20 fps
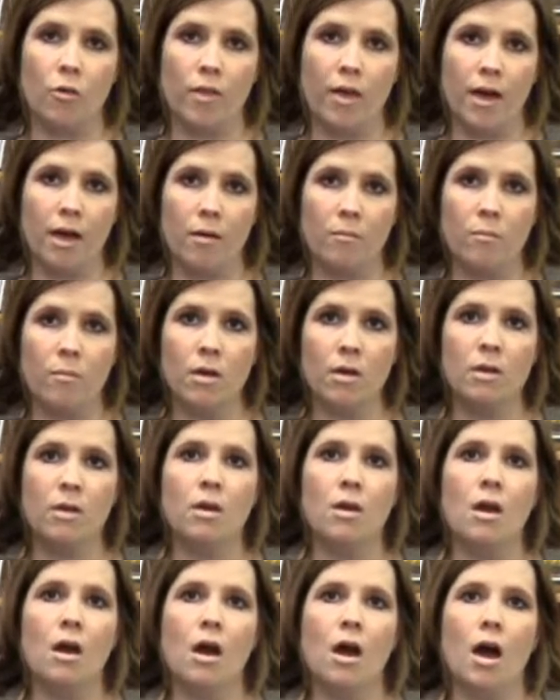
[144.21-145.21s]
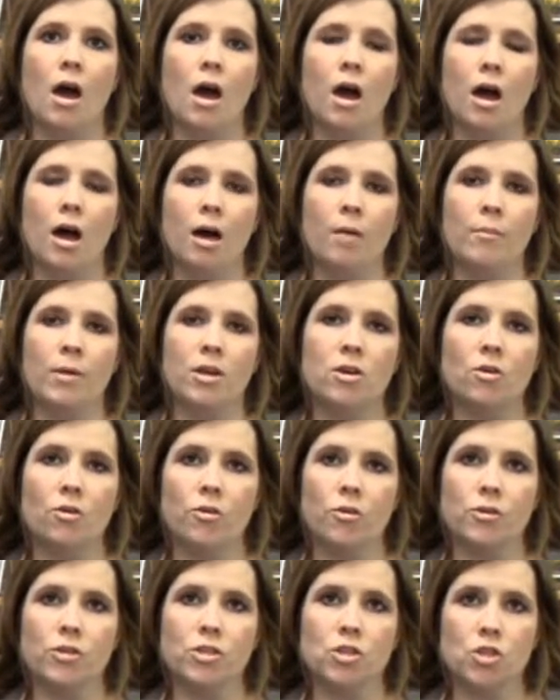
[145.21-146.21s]
them um, and know
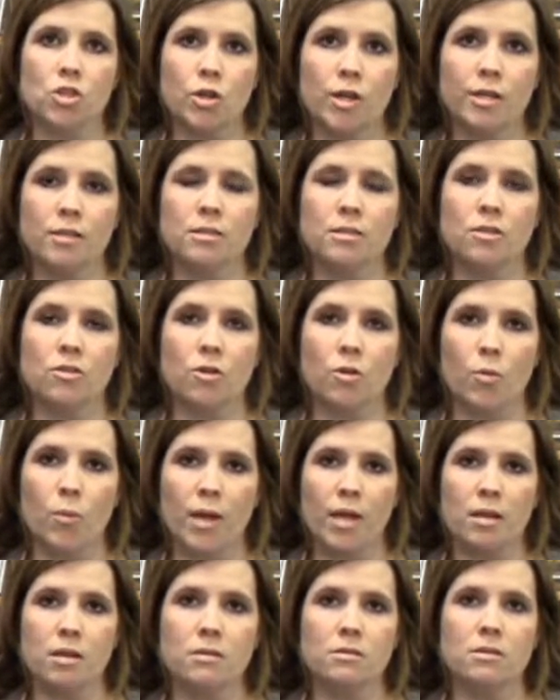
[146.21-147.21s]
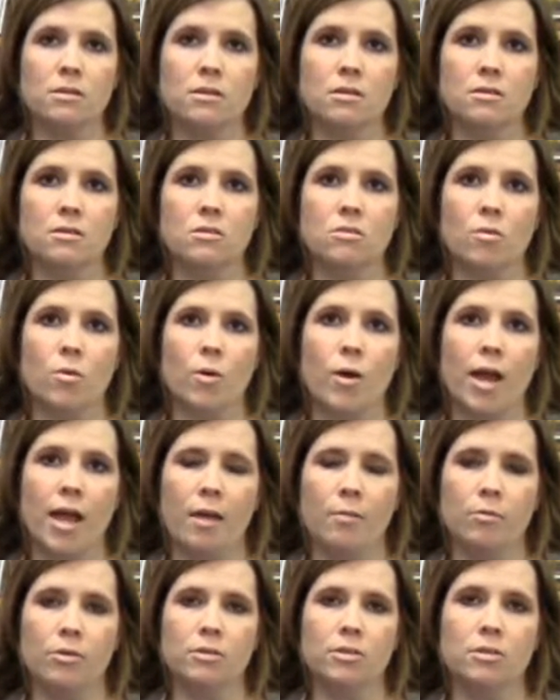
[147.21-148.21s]
their strengths and their weaknesses so we're
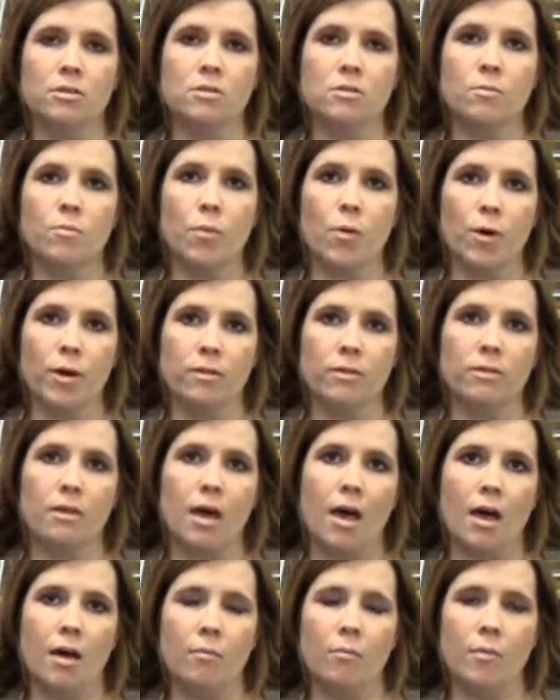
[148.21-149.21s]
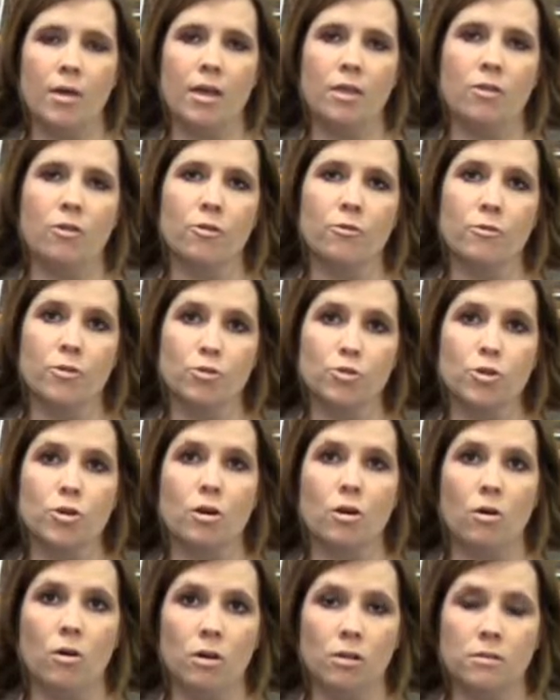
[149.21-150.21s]
able to support them in their future
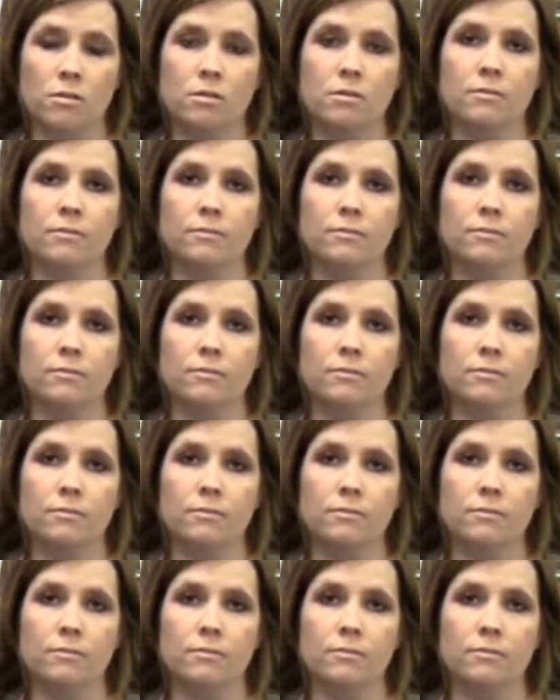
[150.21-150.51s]
goals.